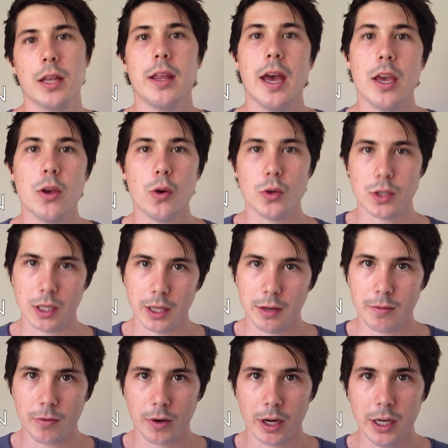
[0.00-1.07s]
that you're
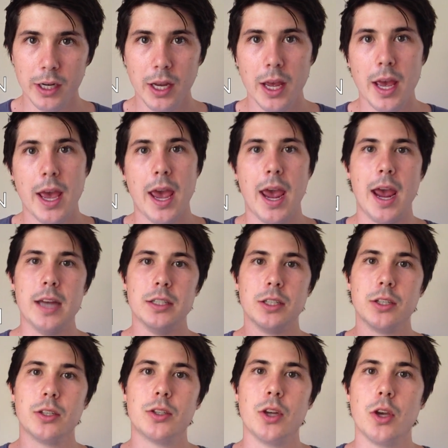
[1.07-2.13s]
delivering. And
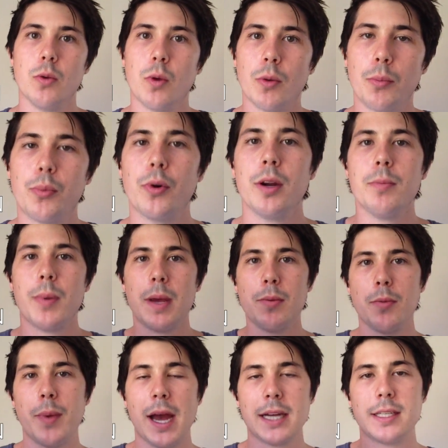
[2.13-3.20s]
so you want to bring people
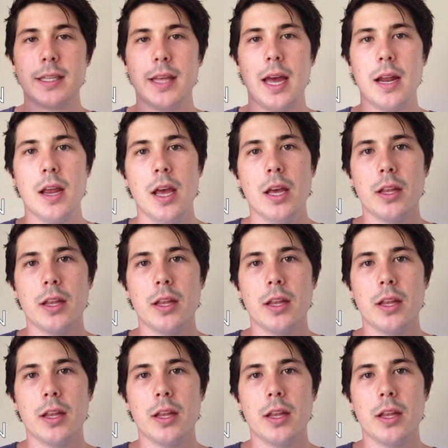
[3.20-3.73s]
back to that.